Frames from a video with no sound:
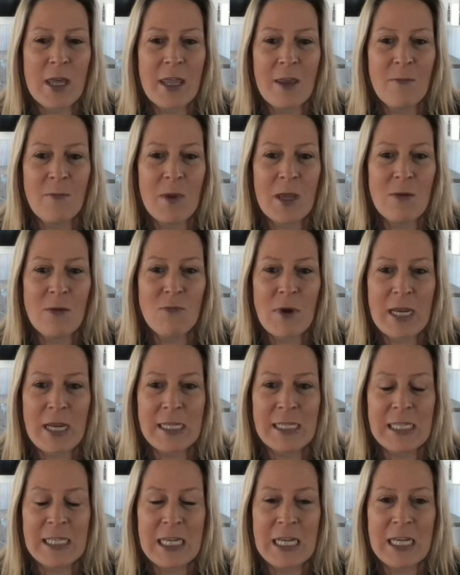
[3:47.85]
They've been
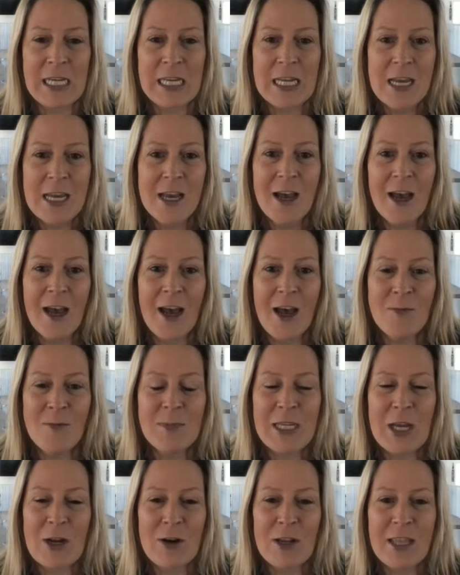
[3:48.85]
racing
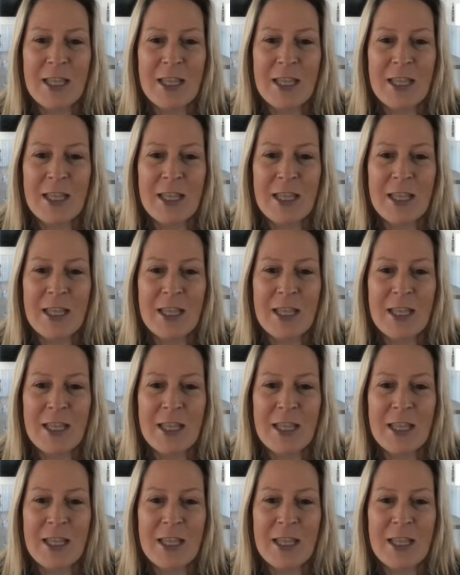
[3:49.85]
down